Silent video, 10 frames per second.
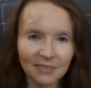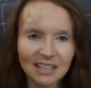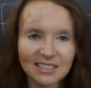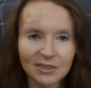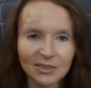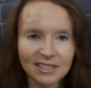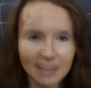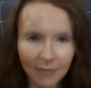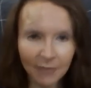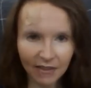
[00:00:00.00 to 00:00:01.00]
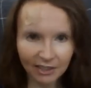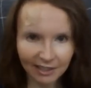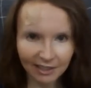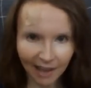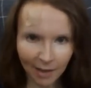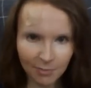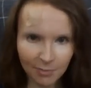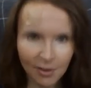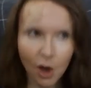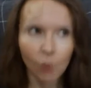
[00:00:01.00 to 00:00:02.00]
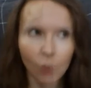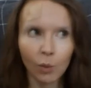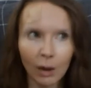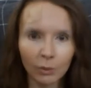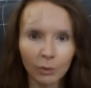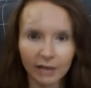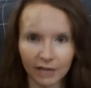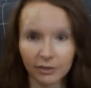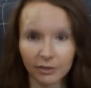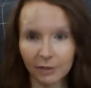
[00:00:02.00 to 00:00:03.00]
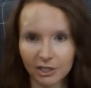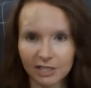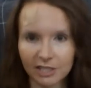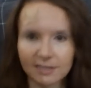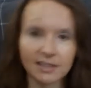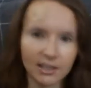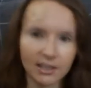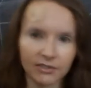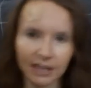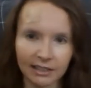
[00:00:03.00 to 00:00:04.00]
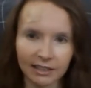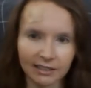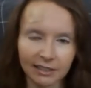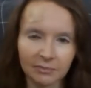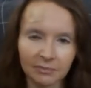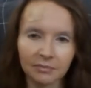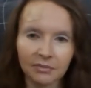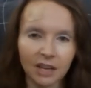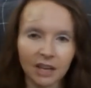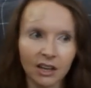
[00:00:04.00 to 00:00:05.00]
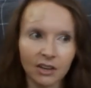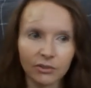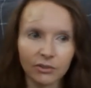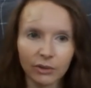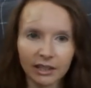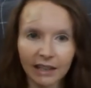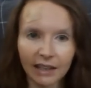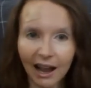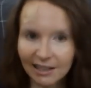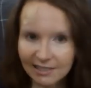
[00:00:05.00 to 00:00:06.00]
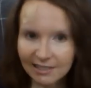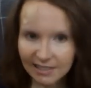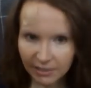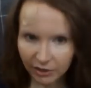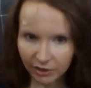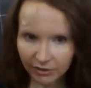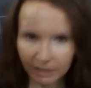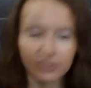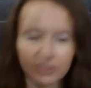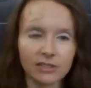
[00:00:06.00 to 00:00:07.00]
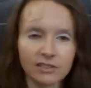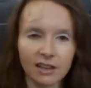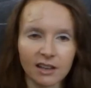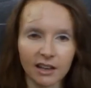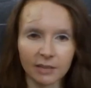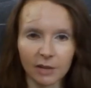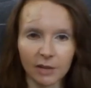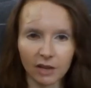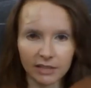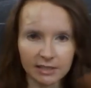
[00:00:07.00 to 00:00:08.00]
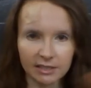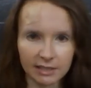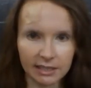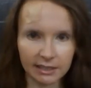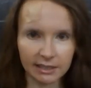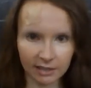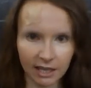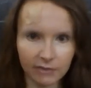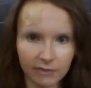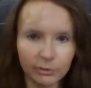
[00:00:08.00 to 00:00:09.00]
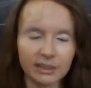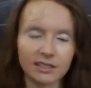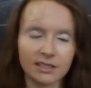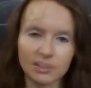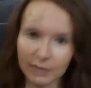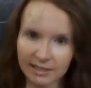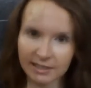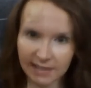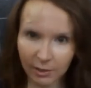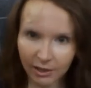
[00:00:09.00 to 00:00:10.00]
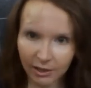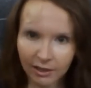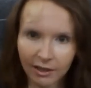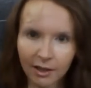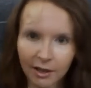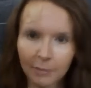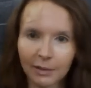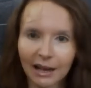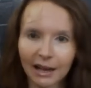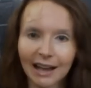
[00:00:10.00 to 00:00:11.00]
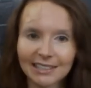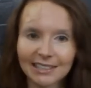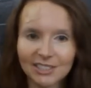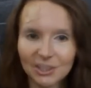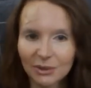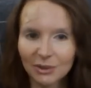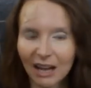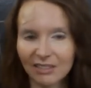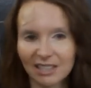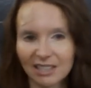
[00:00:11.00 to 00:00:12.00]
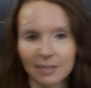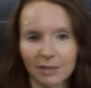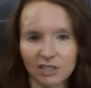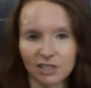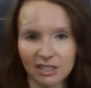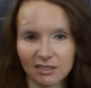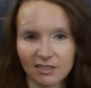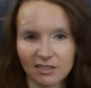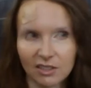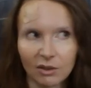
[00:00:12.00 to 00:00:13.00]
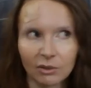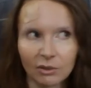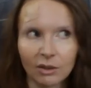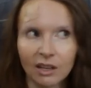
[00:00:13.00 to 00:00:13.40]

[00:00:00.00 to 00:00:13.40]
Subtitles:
So to sum everything up, what would I repurchase, if anything? For the hot and savory flavors, I'm obviously in love with the sweet and sour, but I do have a tight budget. So